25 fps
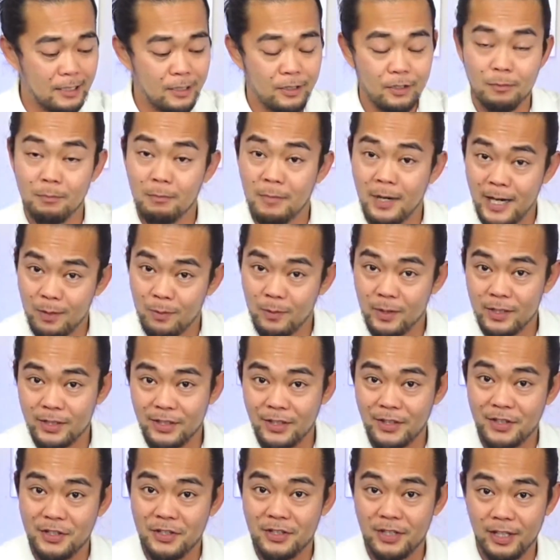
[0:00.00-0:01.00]
you might want
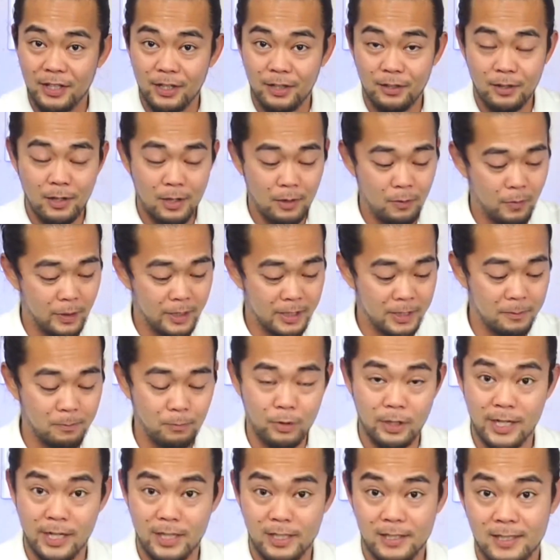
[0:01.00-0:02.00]
to consider a wrist
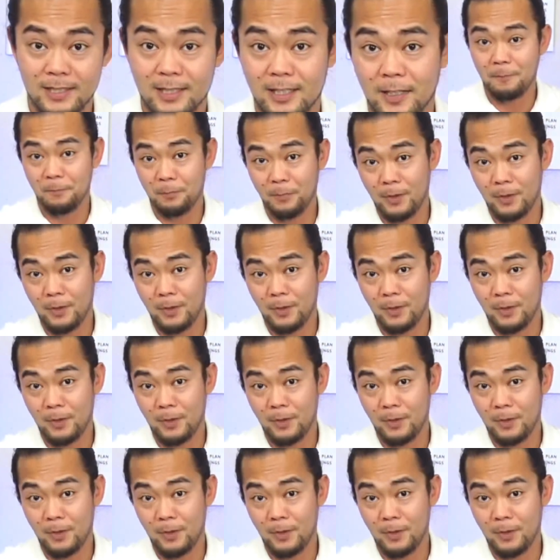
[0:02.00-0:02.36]
brace.